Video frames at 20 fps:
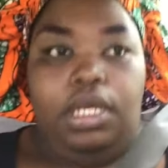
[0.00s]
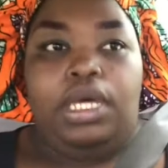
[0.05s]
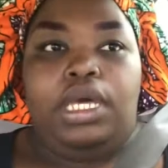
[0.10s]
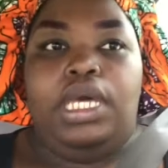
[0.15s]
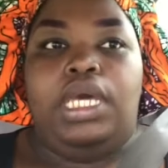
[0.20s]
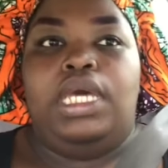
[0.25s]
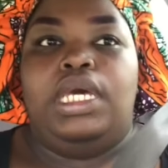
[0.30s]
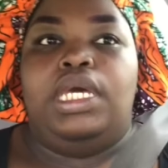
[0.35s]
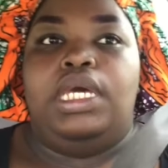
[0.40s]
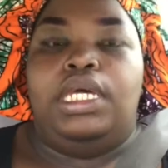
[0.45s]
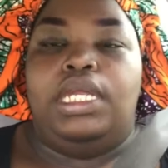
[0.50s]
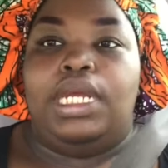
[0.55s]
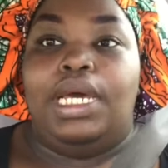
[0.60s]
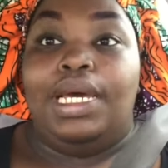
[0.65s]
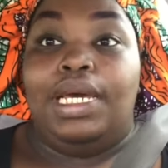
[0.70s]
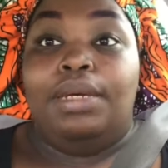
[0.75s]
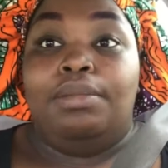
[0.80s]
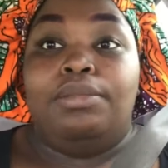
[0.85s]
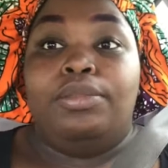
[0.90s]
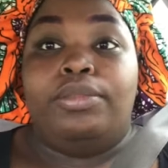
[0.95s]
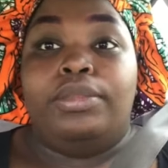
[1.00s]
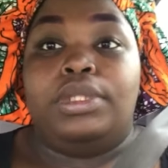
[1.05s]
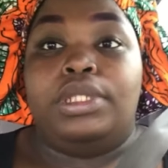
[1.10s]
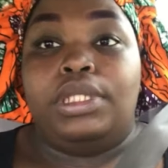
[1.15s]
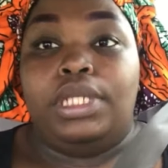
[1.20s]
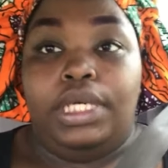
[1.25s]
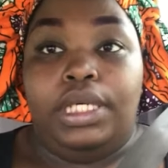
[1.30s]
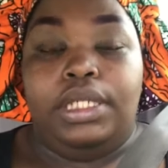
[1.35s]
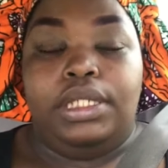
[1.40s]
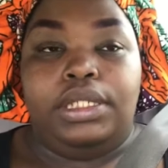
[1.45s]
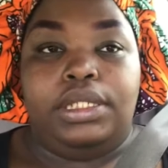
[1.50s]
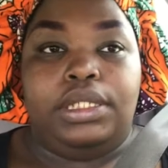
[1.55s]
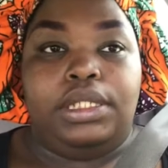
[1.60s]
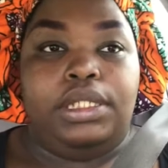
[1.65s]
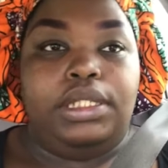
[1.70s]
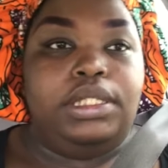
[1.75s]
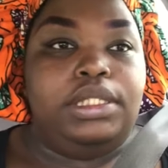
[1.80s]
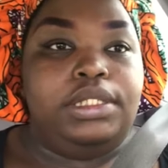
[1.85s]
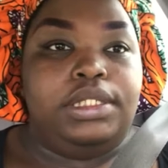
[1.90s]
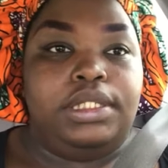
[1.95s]
I'm late,
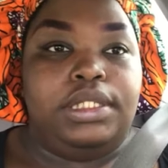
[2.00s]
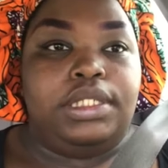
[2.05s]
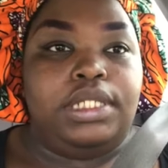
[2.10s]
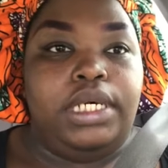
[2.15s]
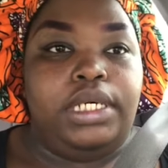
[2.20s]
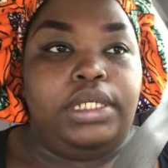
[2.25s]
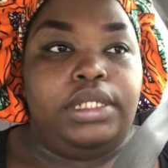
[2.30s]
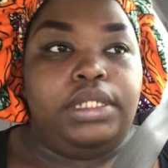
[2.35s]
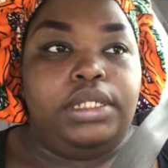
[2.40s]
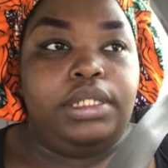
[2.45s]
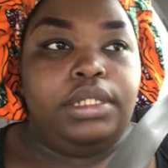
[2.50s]
and this is not good.